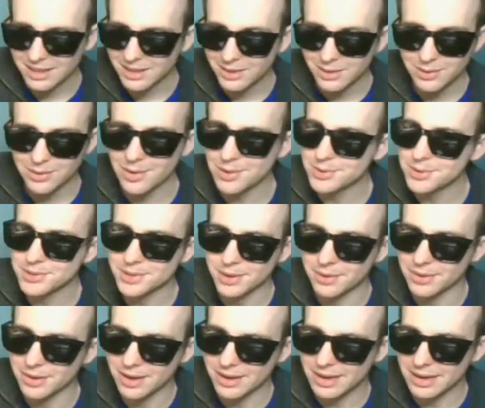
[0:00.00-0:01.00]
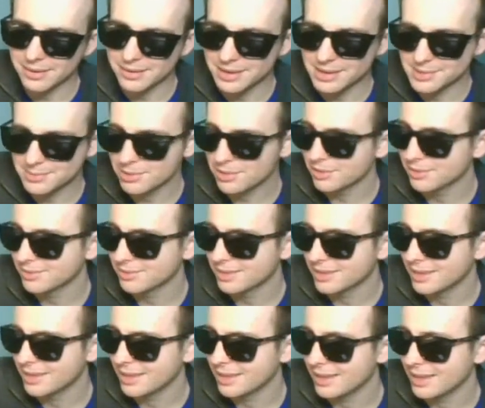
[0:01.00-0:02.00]
Who knows what's going on nowadays, bro?
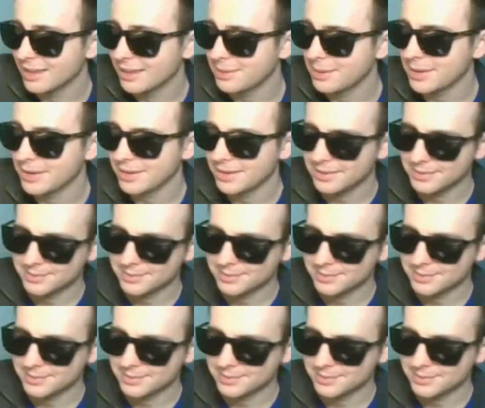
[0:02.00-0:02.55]
I mean...